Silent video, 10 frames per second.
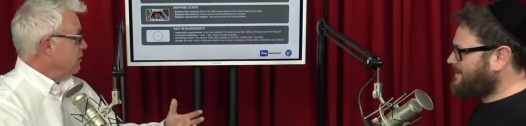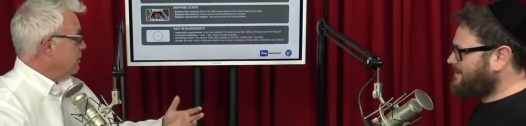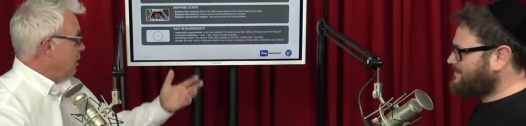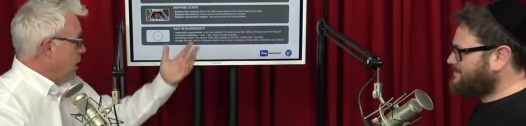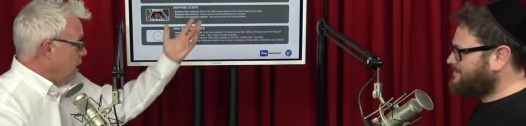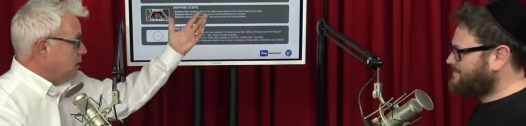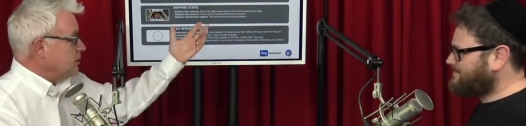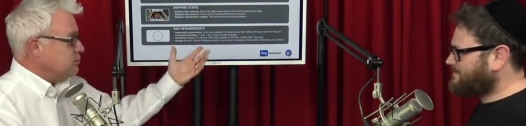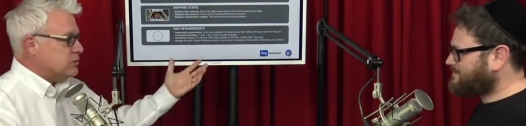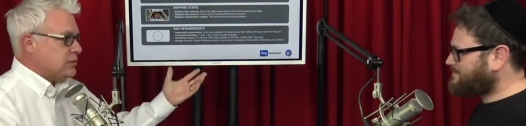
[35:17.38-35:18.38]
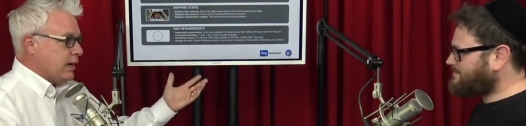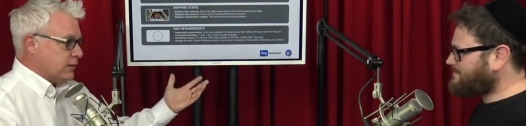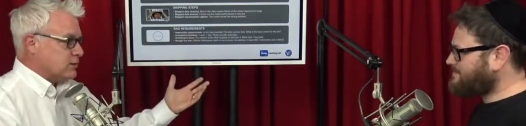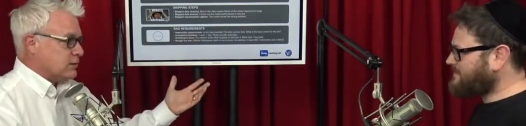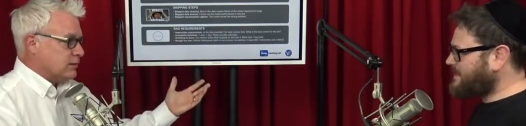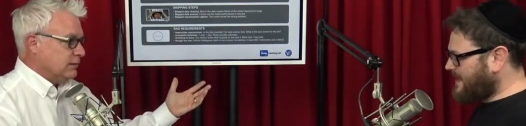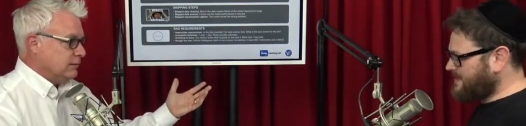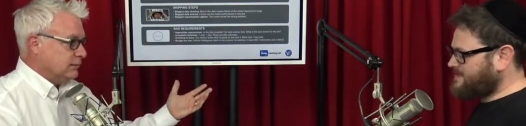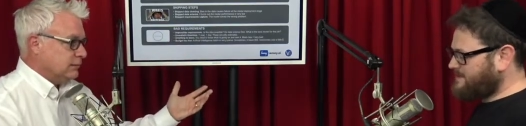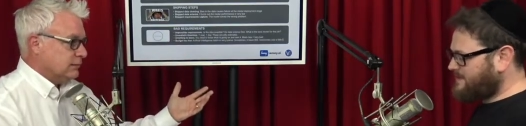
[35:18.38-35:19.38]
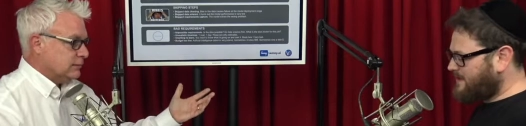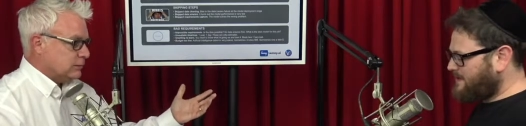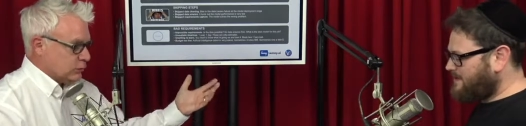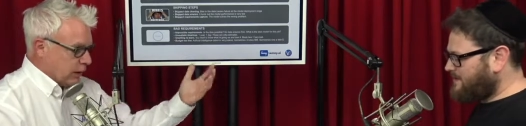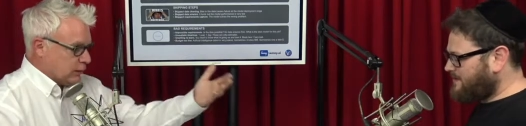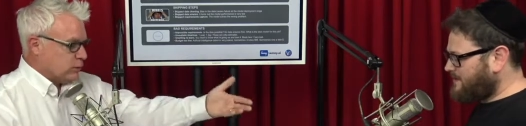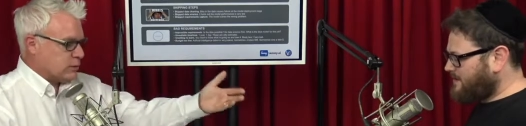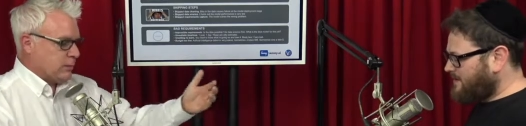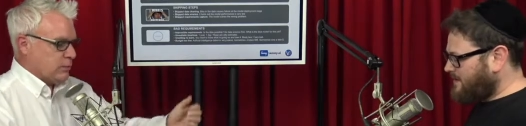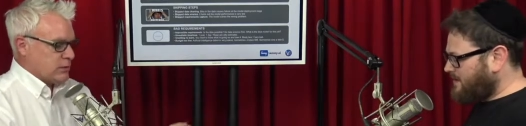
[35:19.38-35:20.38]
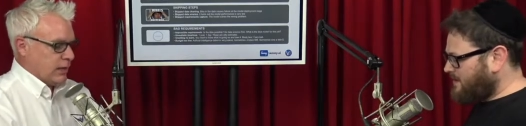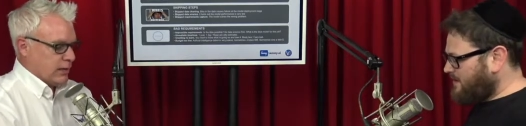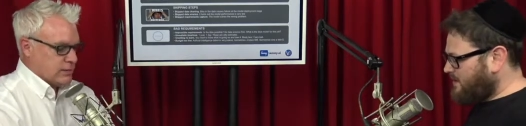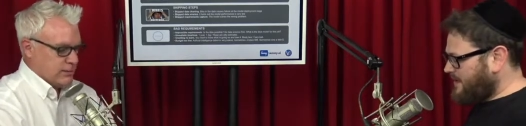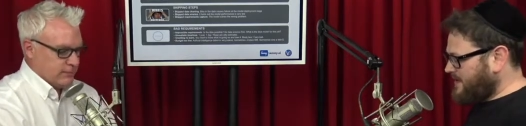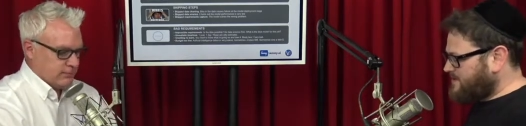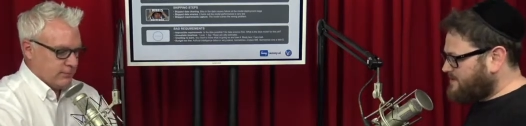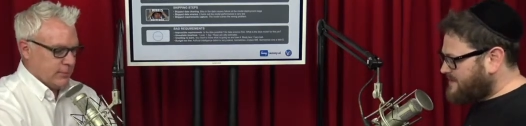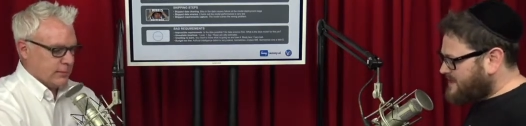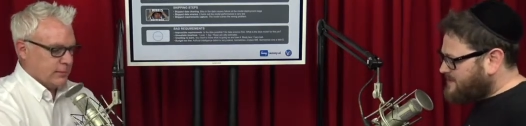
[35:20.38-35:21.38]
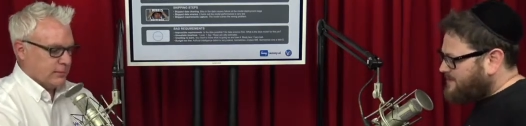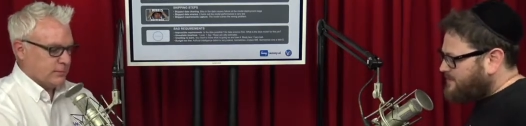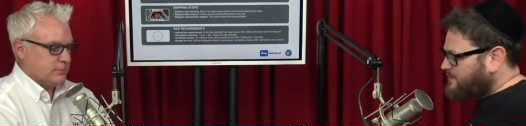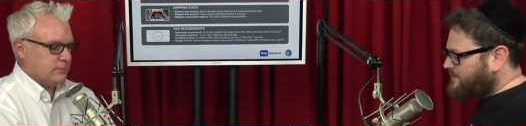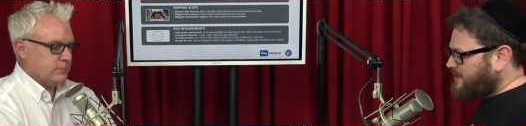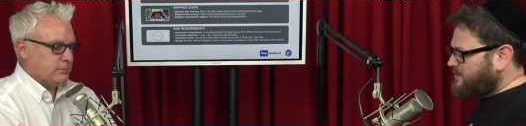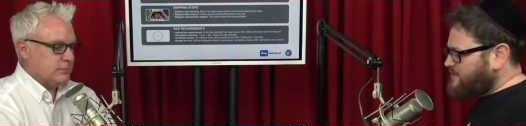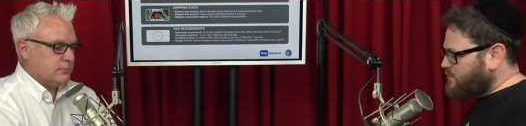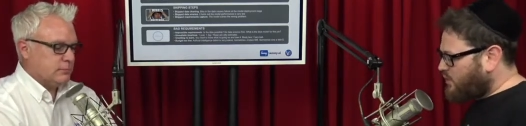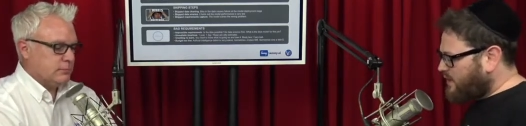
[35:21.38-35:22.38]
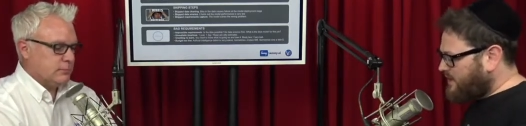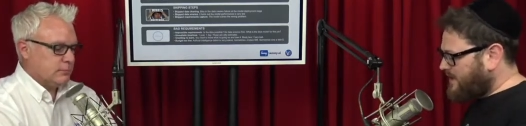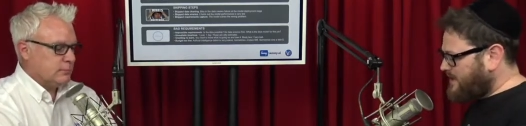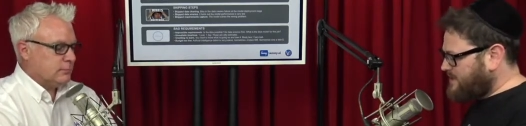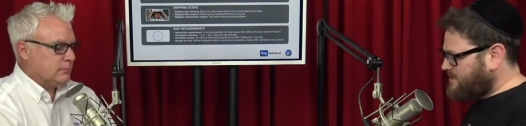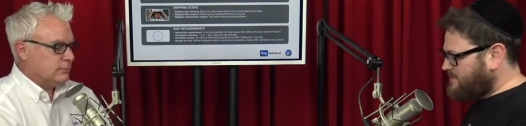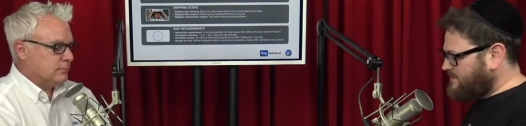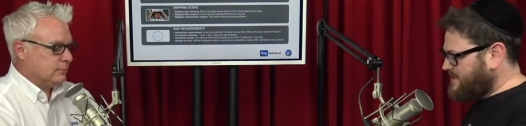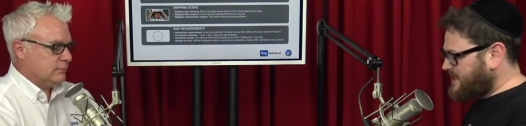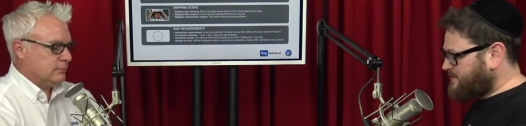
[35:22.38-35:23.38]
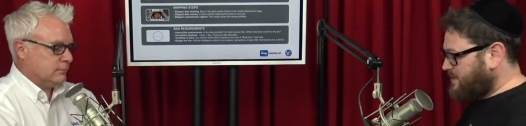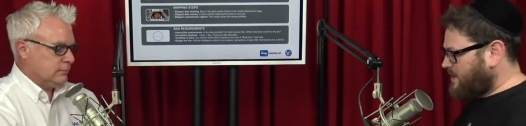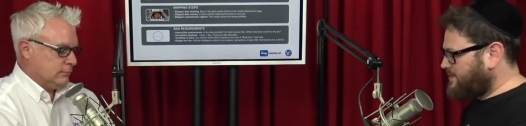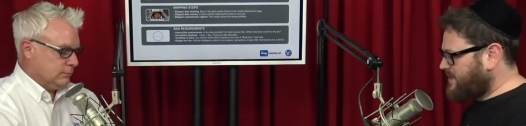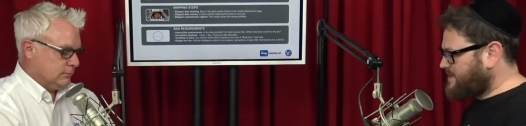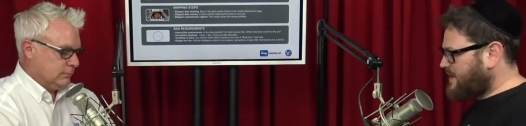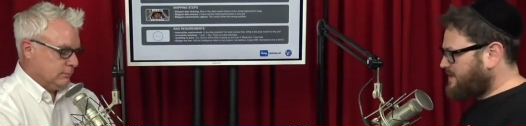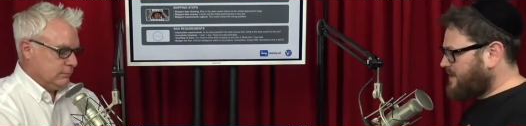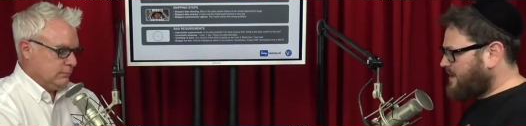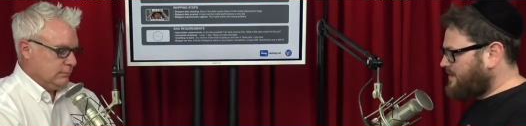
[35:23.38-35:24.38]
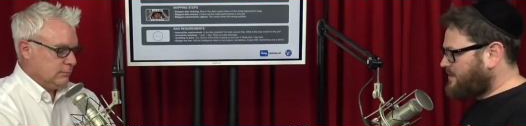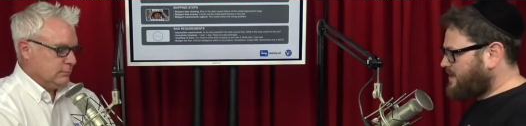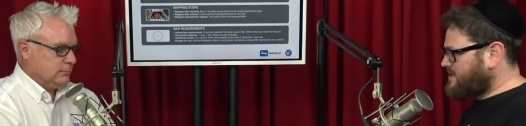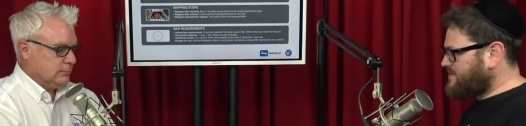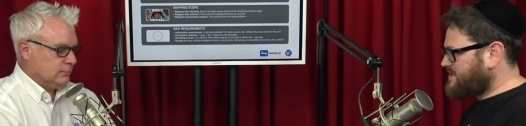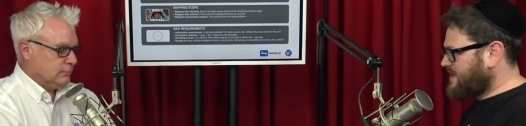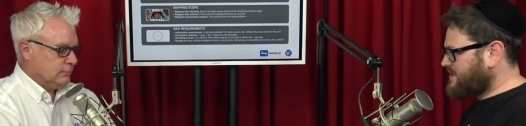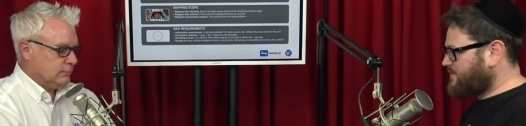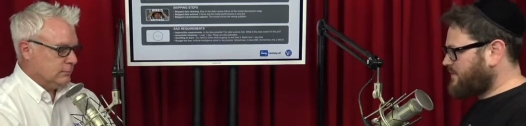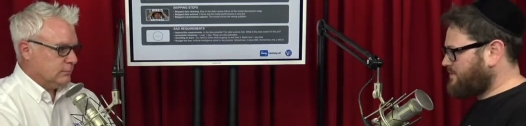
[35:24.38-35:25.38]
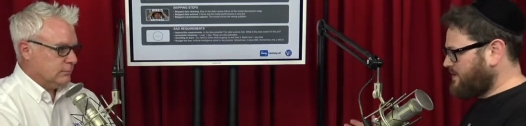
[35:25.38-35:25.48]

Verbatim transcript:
Speaker 1: there are mistakes. Yes.
Speaker 2: So, so talk to us about the mistakes. Okay. So the mistakes come in two flavors. One is mistakes from the company side. The other is mistakes from